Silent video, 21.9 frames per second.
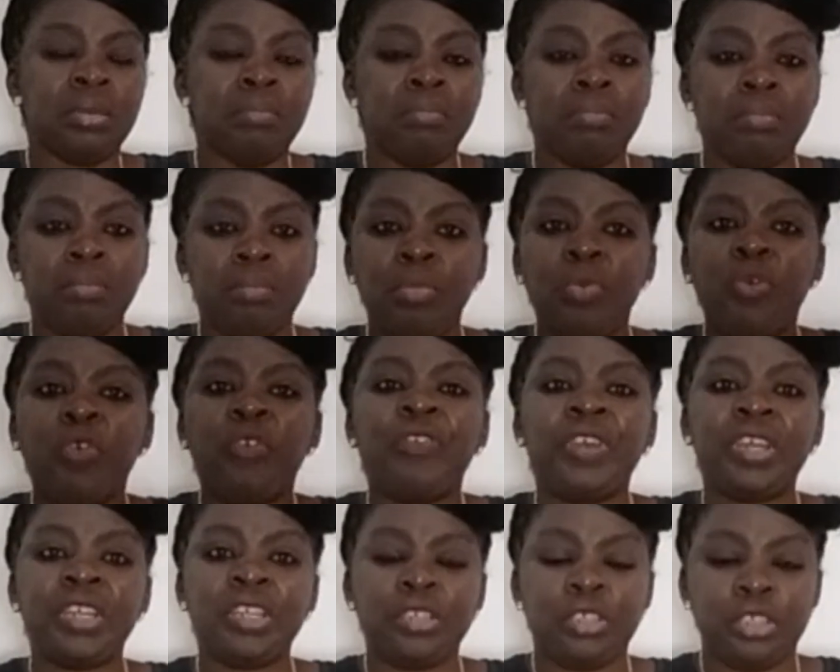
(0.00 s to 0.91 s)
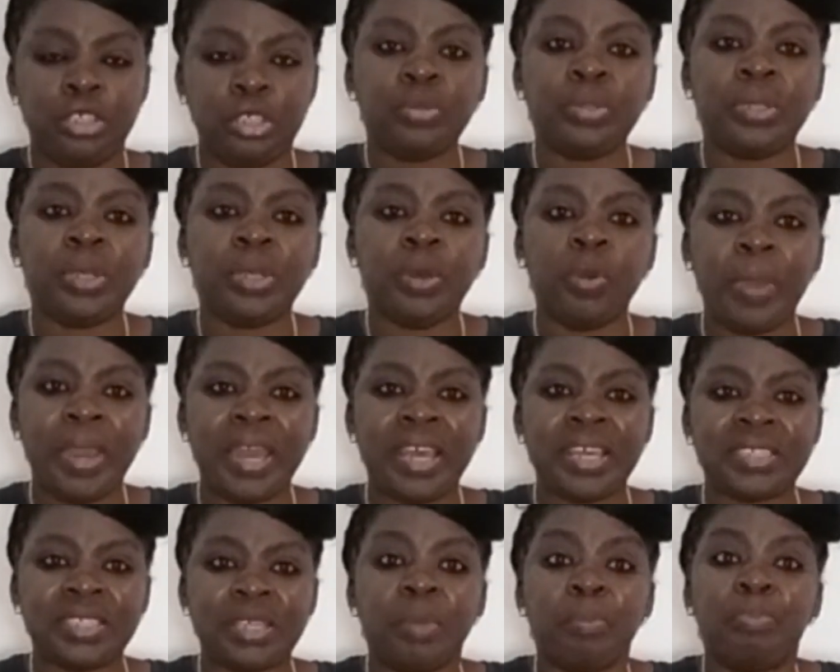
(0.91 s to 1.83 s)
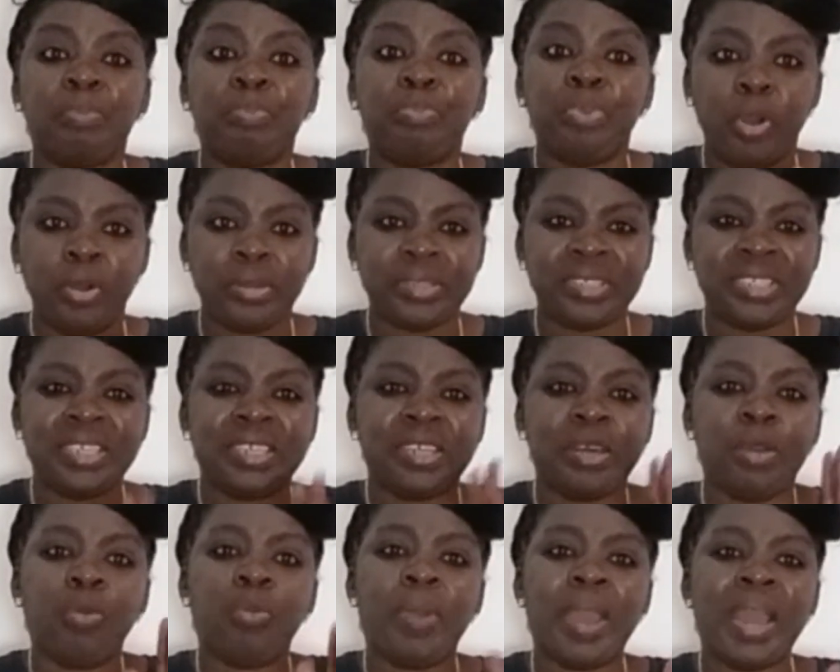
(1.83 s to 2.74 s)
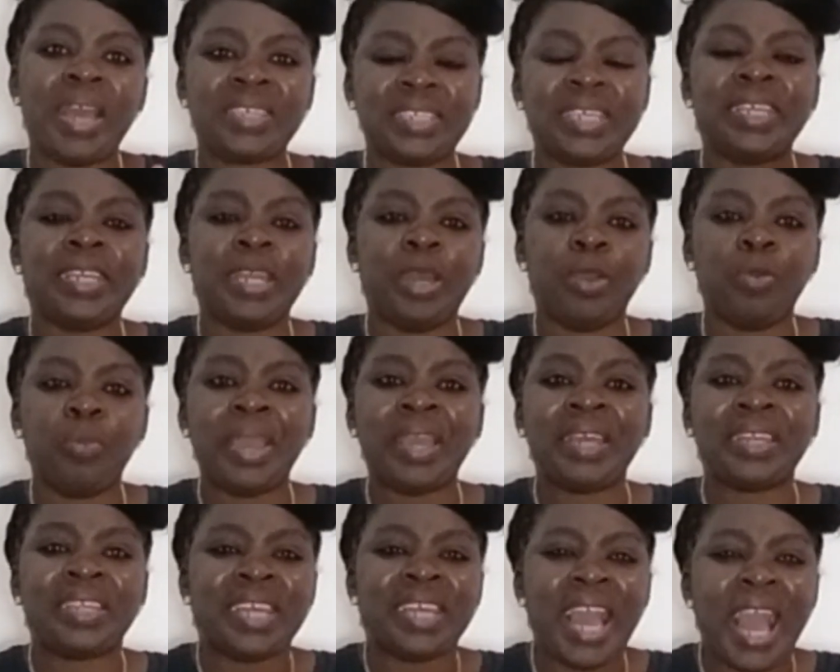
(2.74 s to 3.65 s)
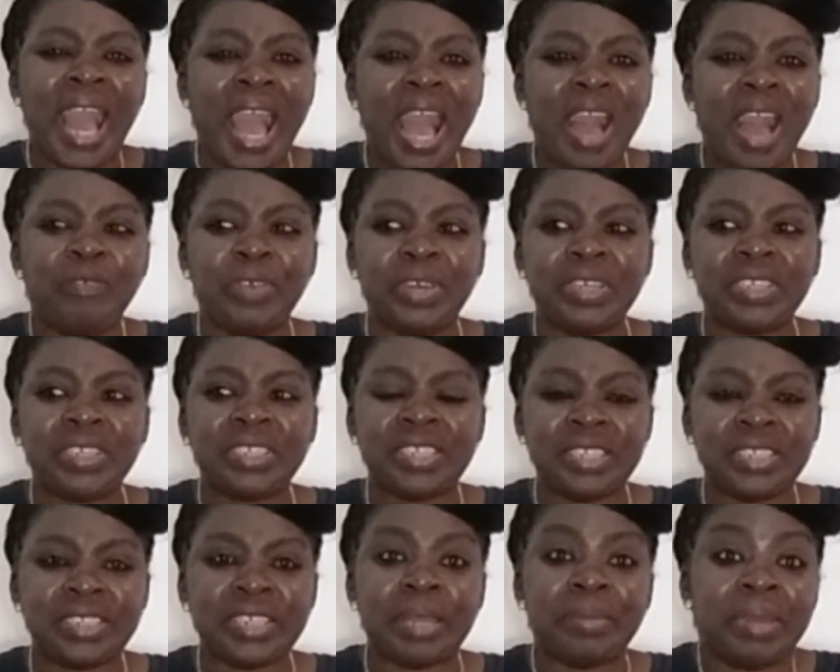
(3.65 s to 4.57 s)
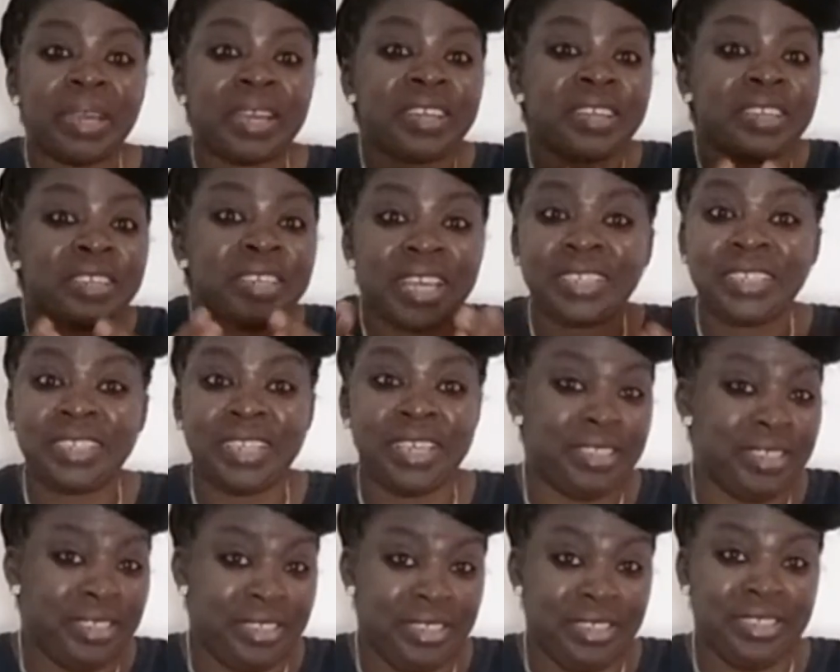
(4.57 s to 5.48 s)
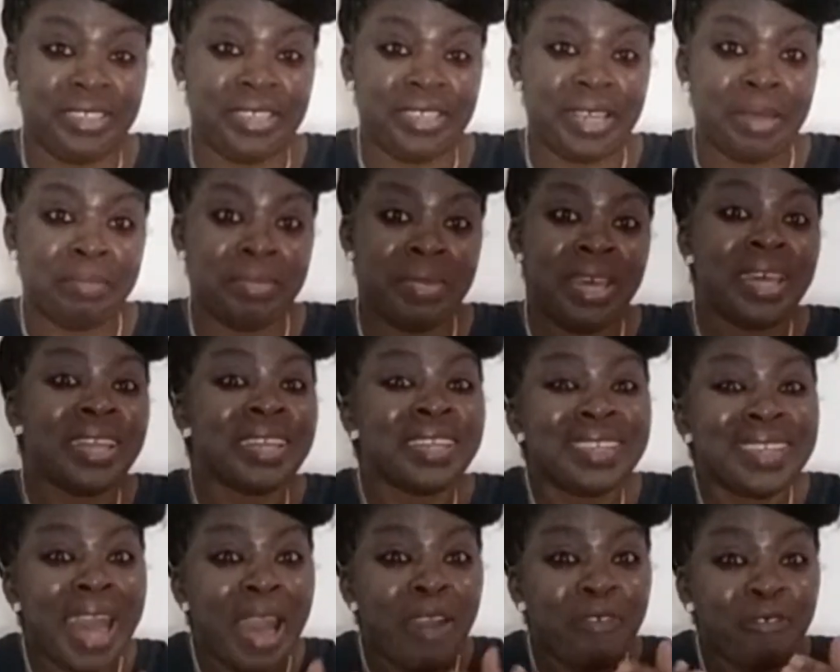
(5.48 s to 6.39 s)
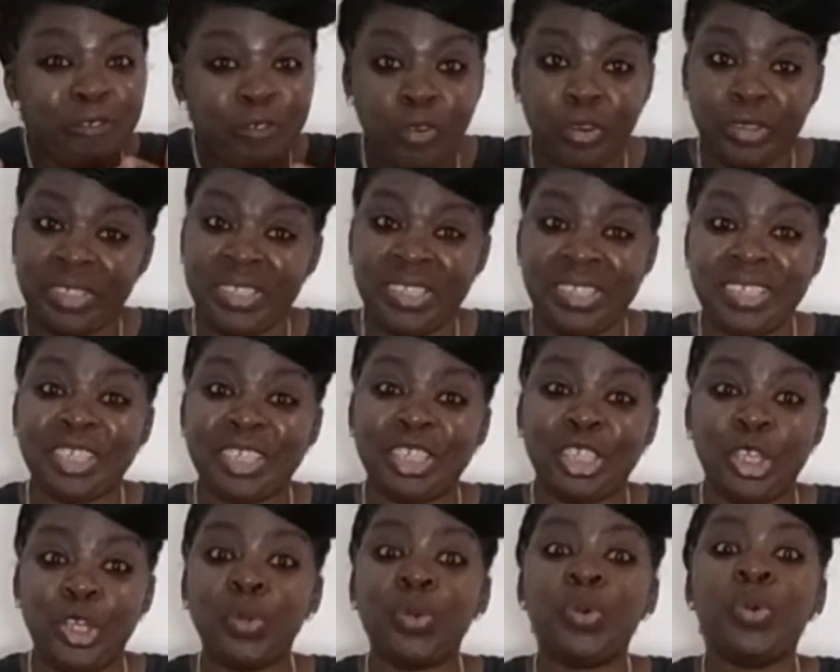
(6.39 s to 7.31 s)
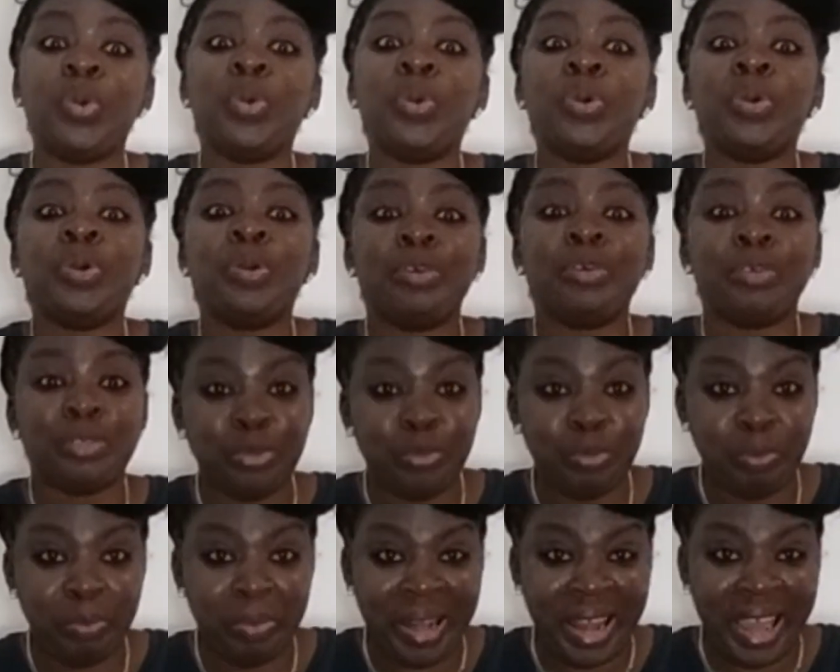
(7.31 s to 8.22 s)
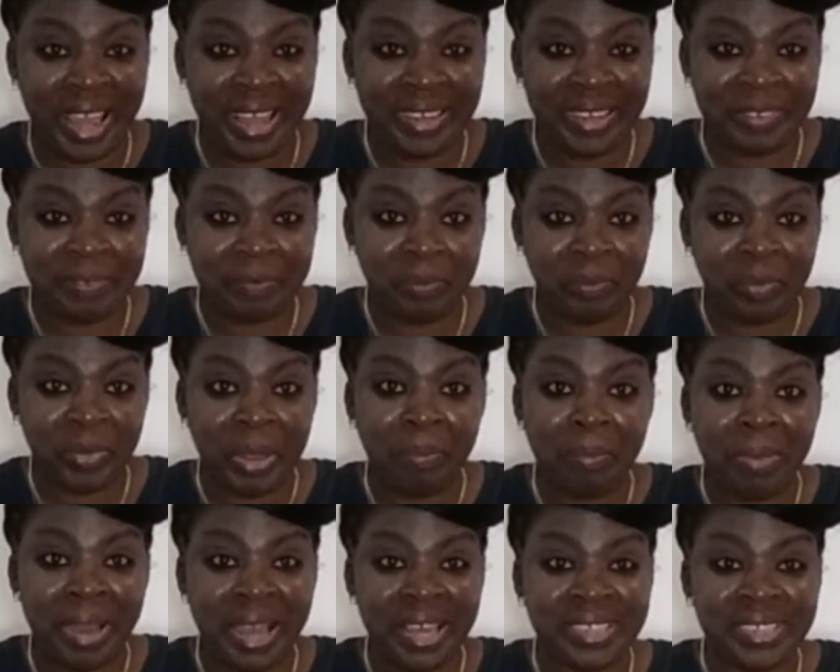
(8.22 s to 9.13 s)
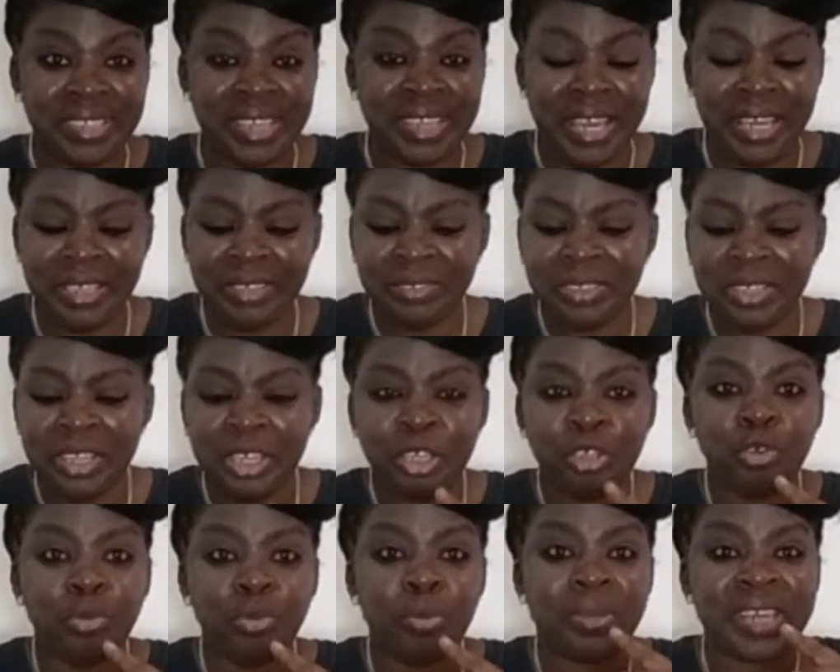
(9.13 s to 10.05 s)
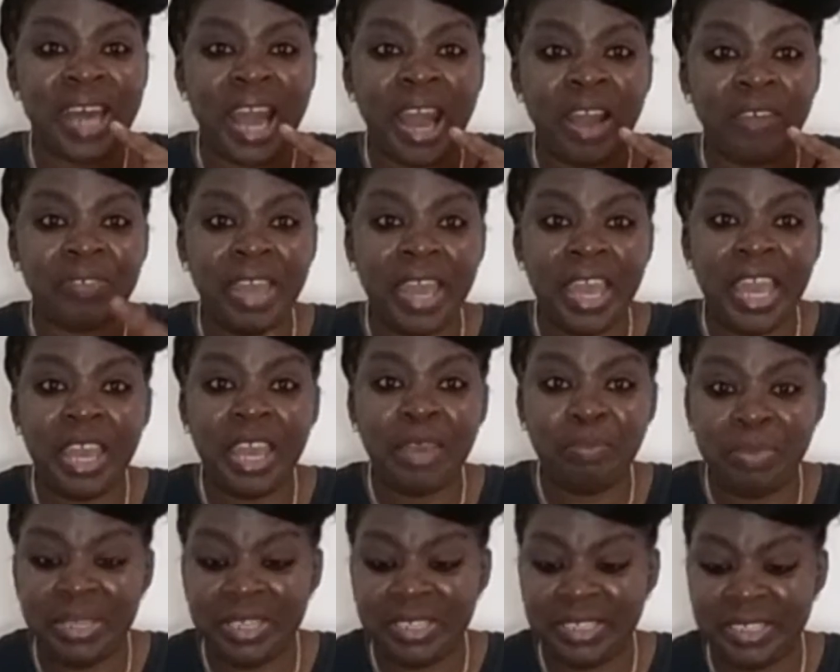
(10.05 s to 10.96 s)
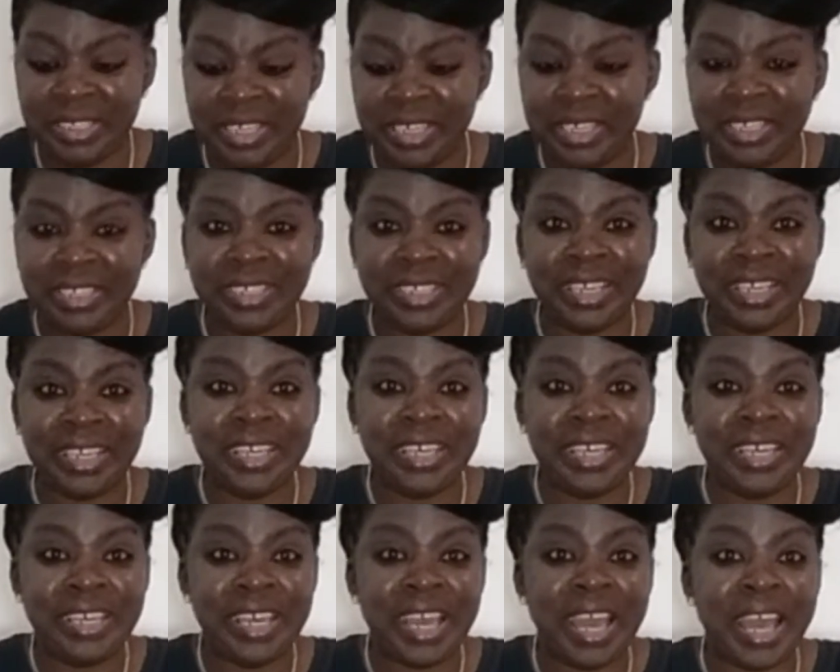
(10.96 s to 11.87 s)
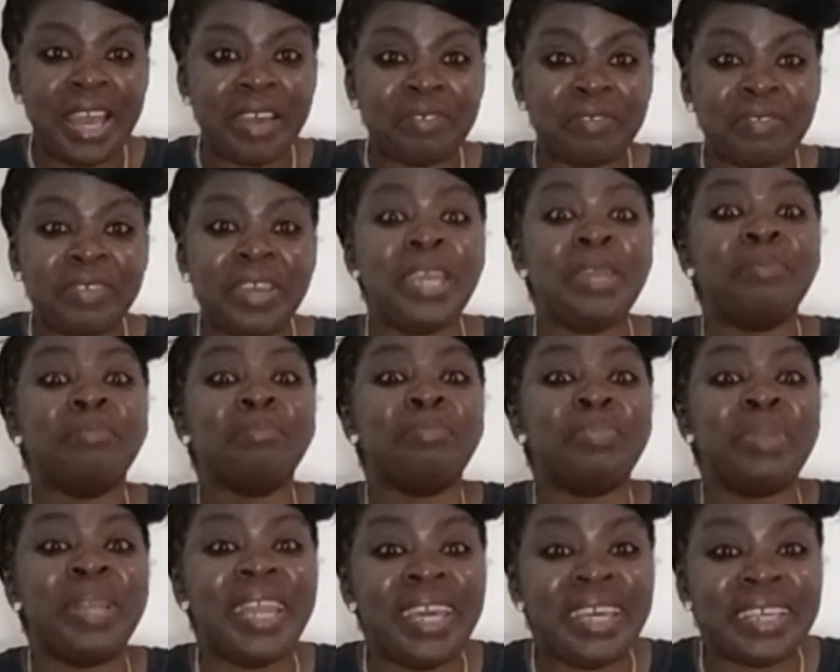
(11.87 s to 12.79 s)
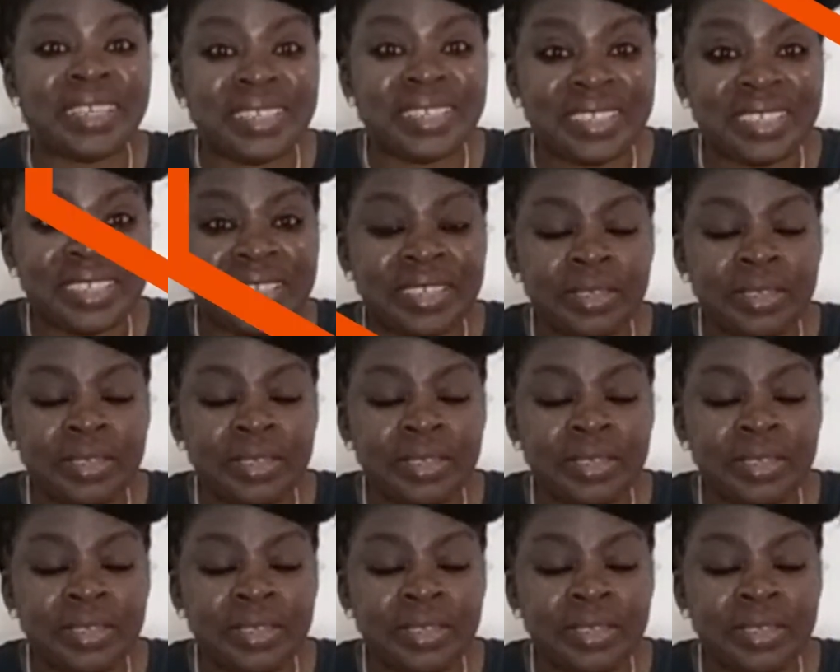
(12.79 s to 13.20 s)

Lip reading: moving to the West, but the West, in a way, they have a system, they create a system that forces you to plan by saying you must have A, B, C, D, E, F in place.